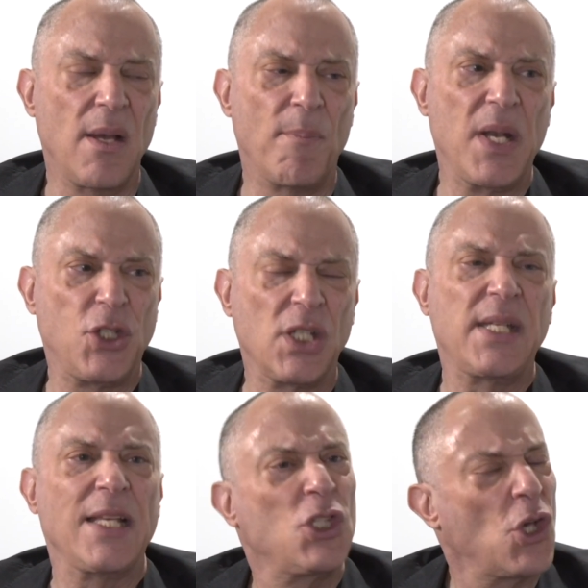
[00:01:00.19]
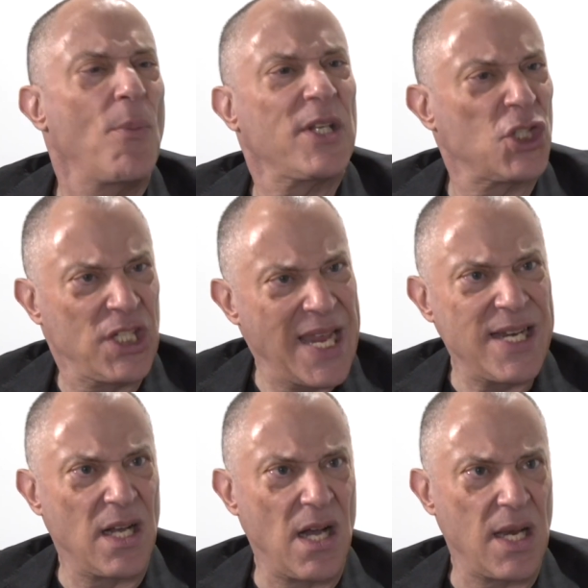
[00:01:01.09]
But it just had so much
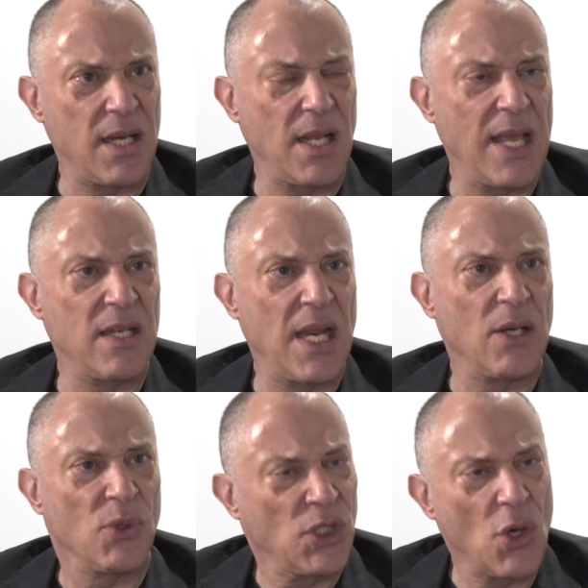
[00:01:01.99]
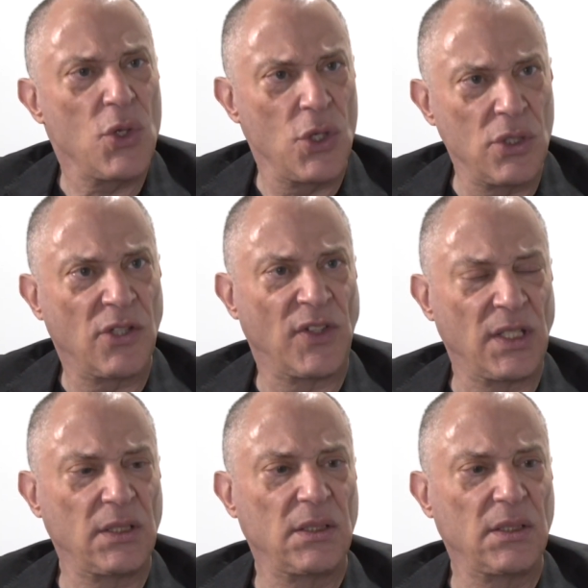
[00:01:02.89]
data on it, and it was so useful,